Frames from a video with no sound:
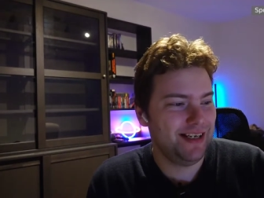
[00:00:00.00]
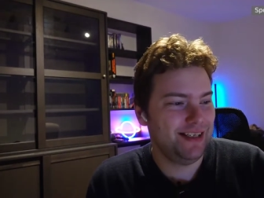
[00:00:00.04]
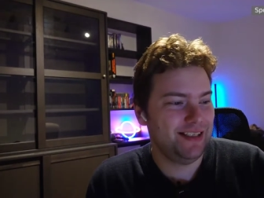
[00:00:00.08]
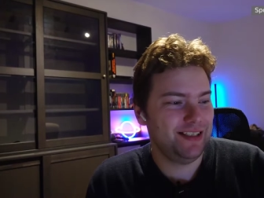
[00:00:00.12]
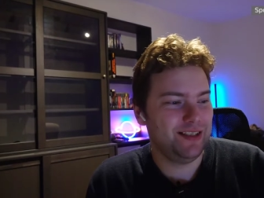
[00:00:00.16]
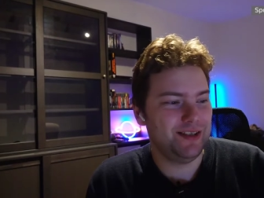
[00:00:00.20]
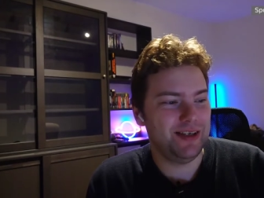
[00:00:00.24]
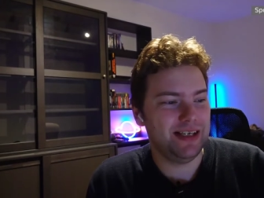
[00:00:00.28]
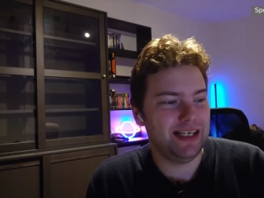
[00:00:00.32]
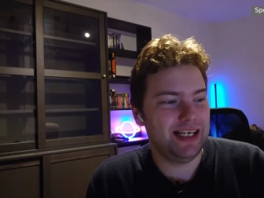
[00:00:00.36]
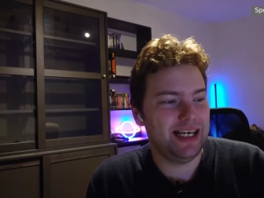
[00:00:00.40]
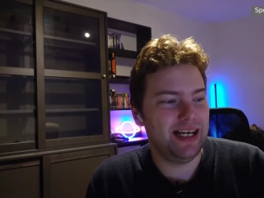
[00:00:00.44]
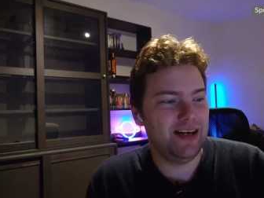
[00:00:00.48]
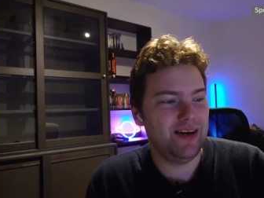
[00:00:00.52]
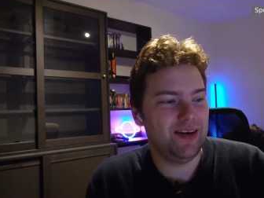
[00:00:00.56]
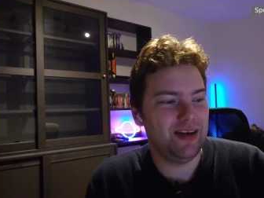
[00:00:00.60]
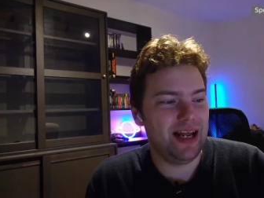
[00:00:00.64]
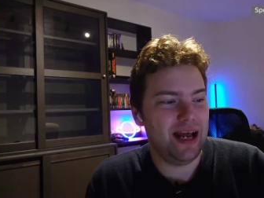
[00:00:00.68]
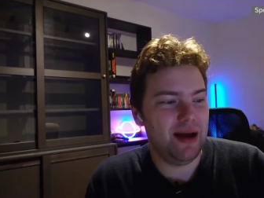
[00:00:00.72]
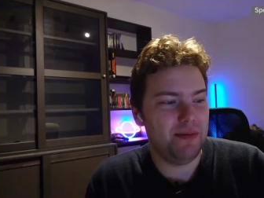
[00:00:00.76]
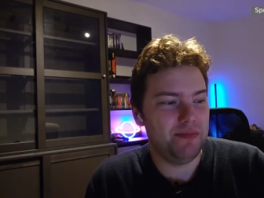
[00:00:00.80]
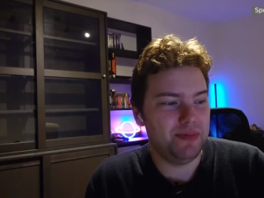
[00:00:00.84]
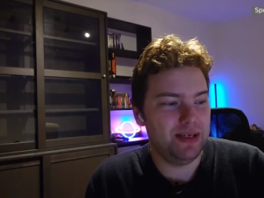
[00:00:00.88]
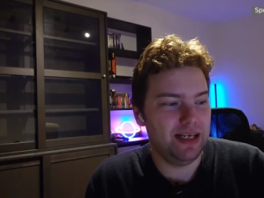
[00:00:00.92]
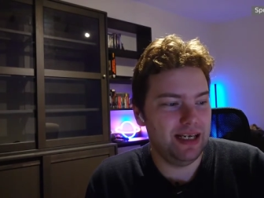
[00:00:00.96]
so I cannot
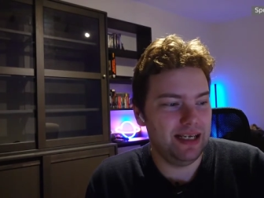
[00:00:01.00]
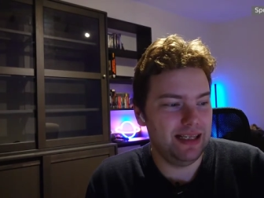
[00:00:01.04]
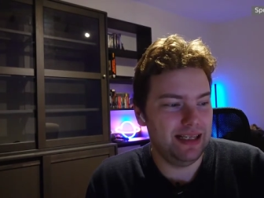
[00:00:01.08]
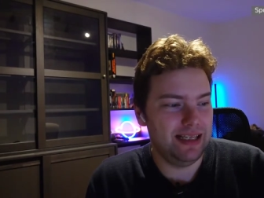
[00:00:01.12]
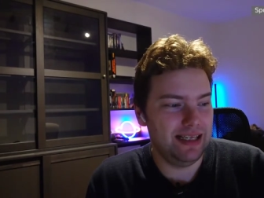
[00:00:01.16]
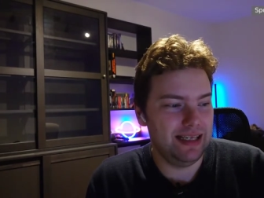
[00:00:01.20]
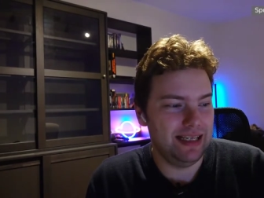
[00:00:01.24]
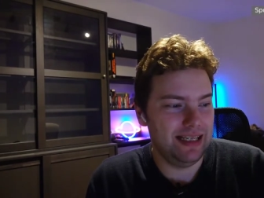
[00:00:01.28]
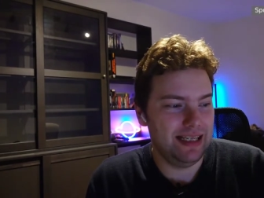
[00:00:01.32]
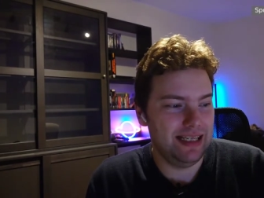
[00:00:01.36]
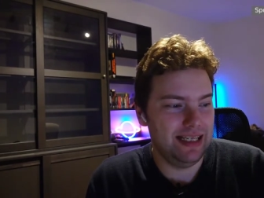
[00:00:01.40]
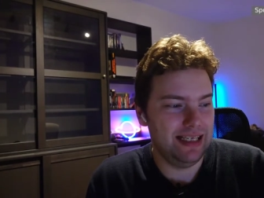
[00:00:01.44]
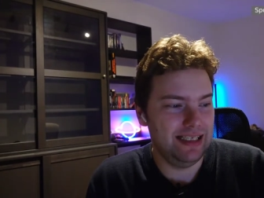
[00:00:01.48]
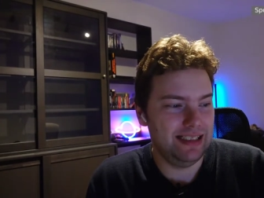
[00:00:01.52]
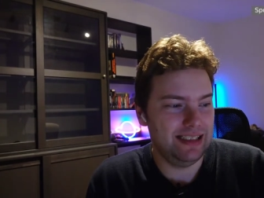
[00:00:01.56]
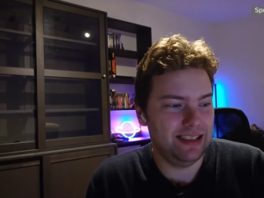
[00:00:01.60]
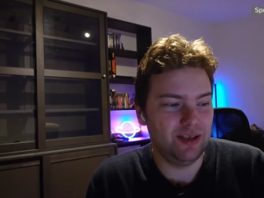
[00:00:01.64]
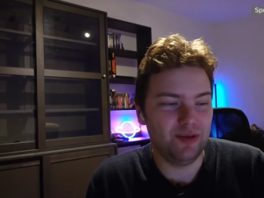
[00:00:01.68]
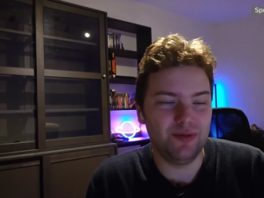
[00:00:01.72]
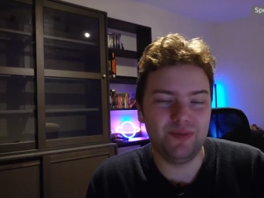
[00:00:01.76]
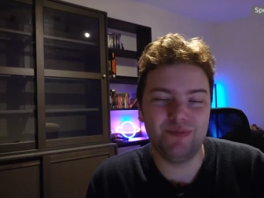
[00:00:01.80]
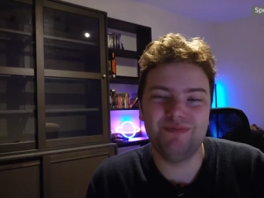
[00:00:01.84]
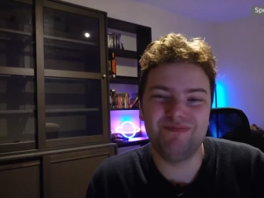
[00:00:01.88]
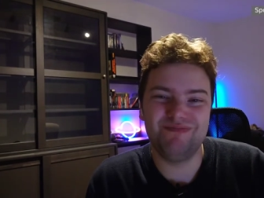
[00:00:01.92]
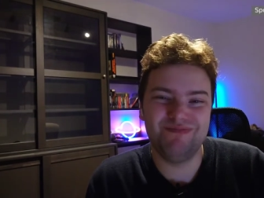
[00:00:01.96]
update this.
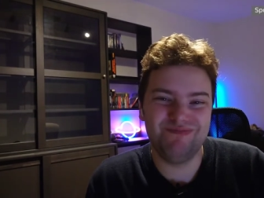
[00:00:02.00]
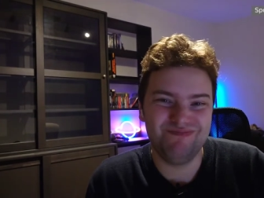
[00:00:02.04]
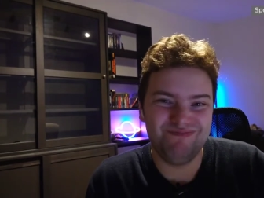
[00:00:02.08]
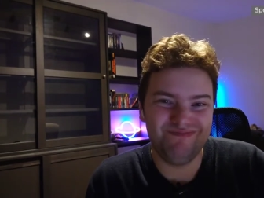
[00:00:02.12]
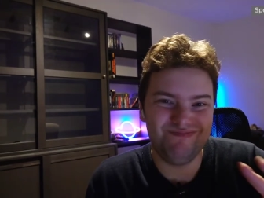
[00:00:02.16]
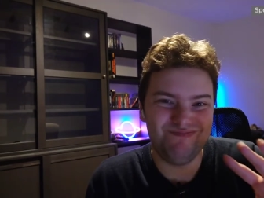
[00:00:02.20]
So